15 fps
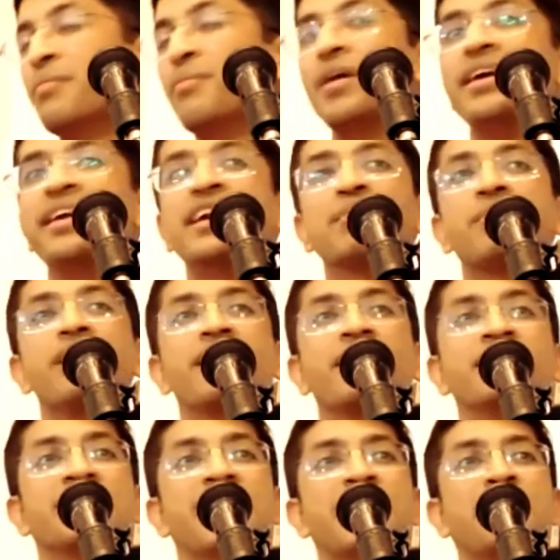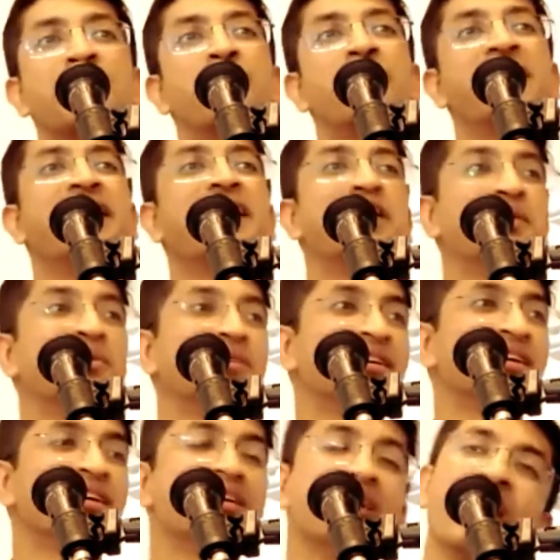My dear Maharaj, I am begging you.
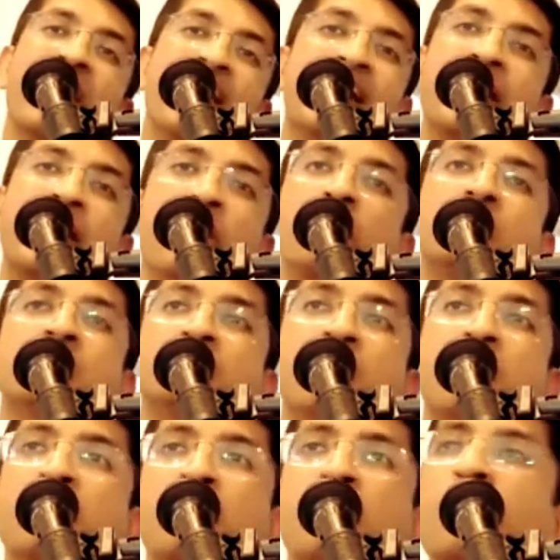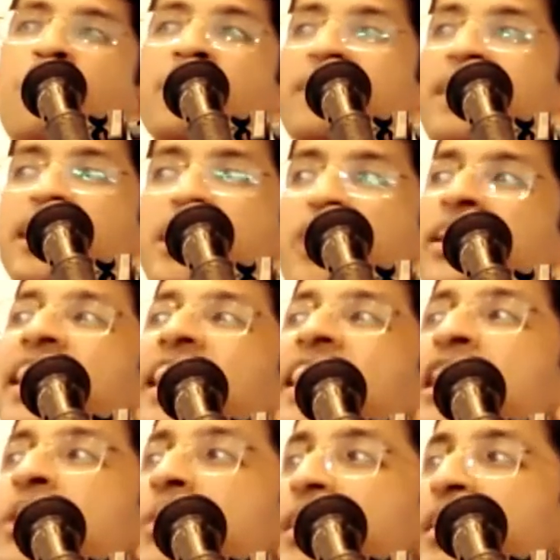I cannot serve Prabhupada right now in
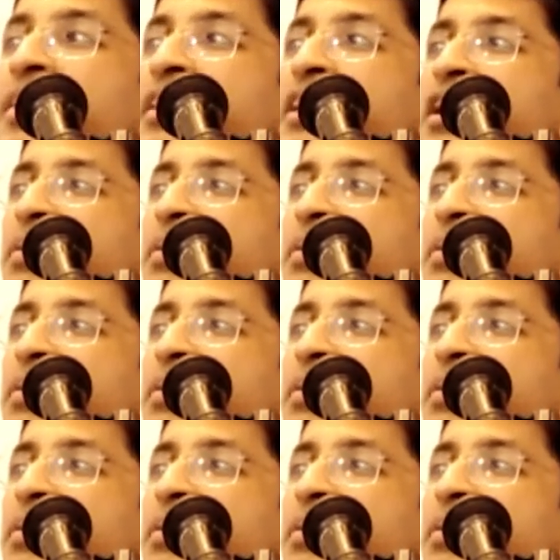any way.